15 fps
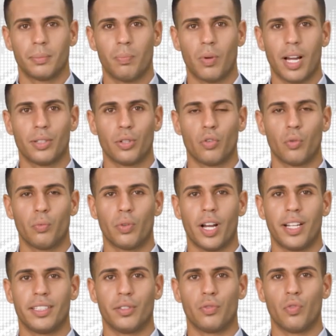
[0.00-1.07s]
Brent crude
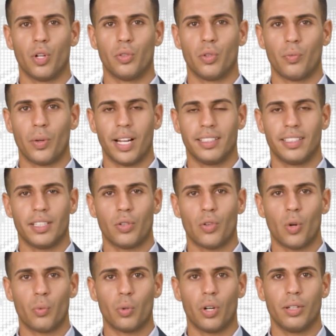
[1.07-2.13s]
prices rose by
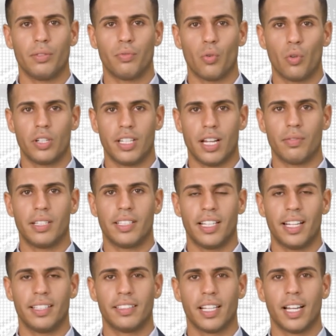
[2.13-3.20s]
0.47
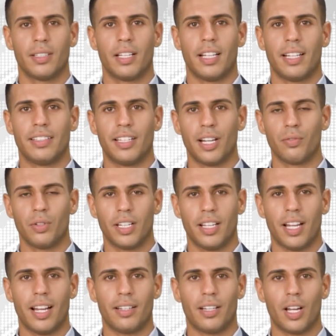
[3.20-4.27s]
cents, settling at
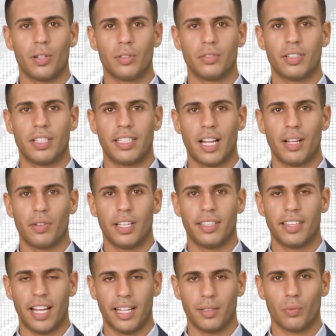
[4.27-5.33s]

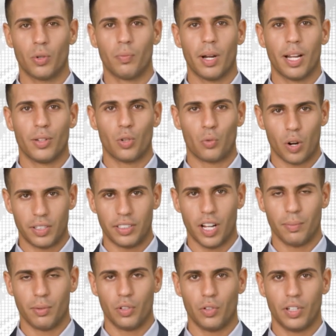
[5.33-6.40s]
$79.70 per barrel, while
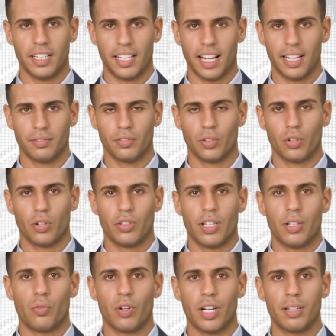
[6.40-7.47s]
WTI futures
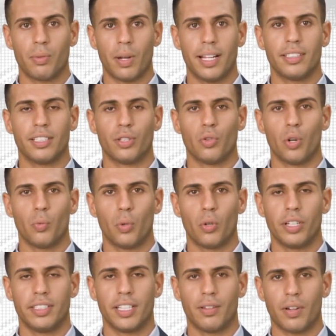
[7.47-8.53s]
increased by
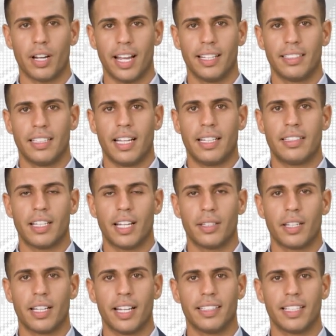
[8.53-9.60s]
0.78 cents,
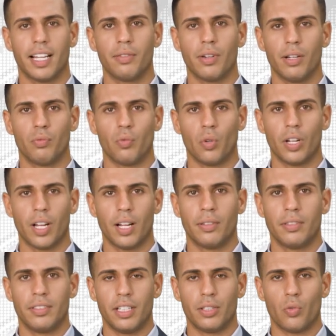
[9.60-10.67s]
settling at
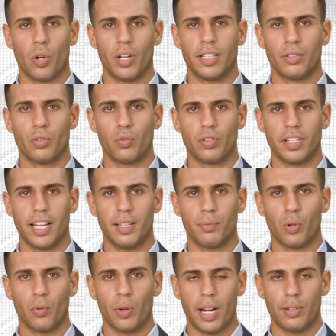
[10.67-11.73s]

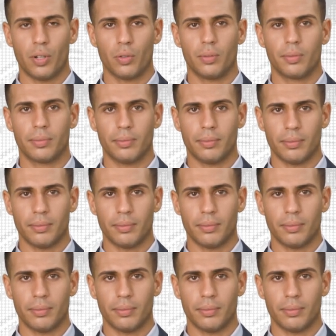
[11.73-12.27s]
$74.22 per barrel.